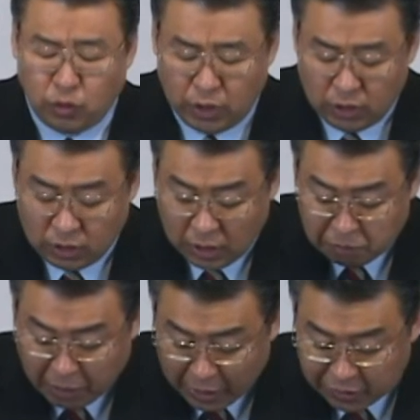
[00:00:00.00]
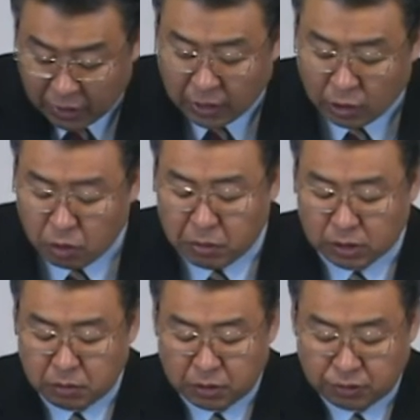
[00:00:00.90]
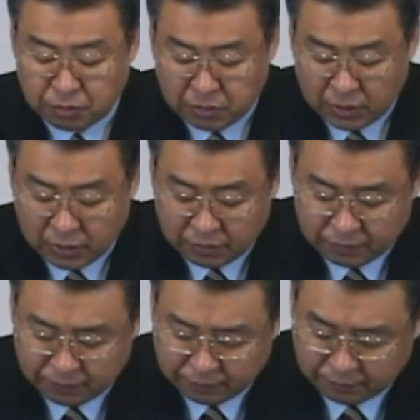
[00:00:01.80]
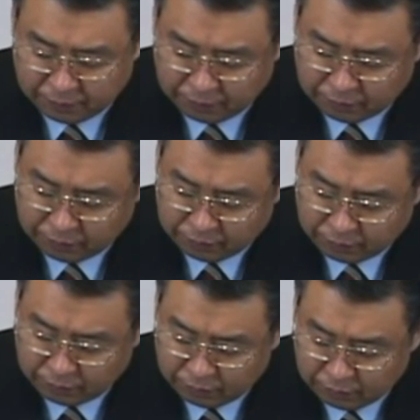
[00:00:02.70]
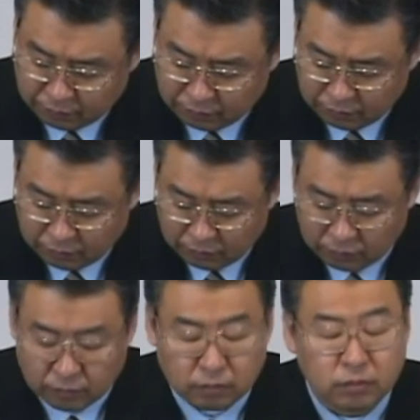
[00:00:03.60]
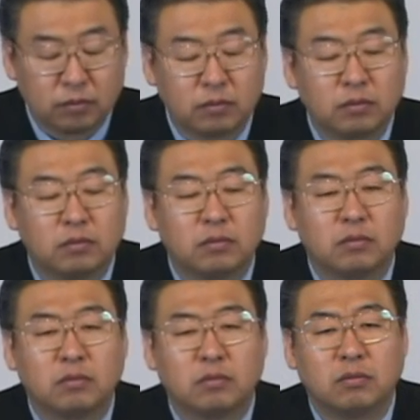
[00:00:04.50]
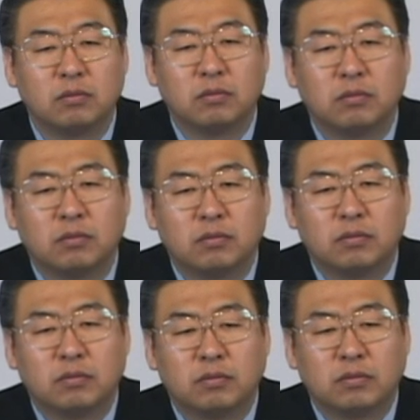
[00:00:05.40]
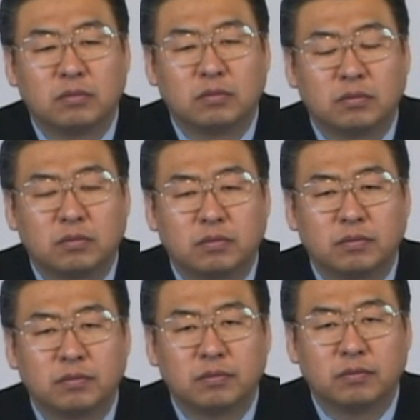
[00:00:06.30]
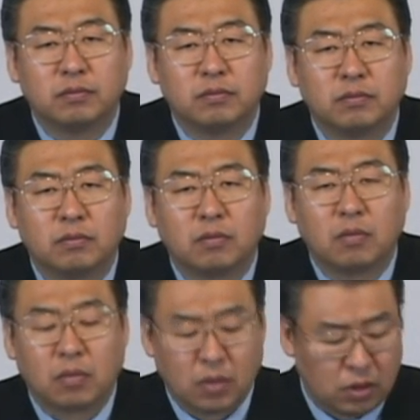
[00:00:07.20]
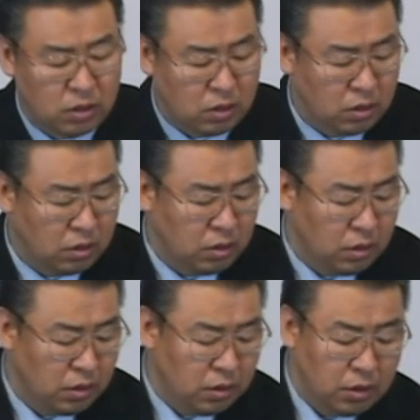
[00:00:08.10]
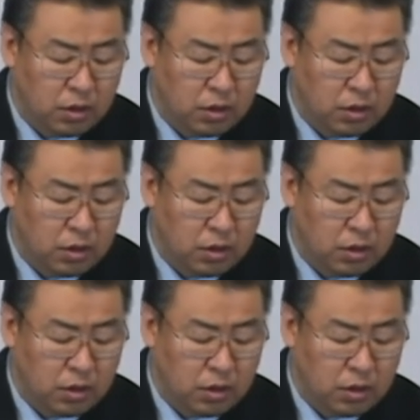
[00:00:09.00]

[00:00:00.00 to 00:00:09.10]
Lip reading: So do not eat the meat of an animal torn by wild beasts. Throw it to the dogs.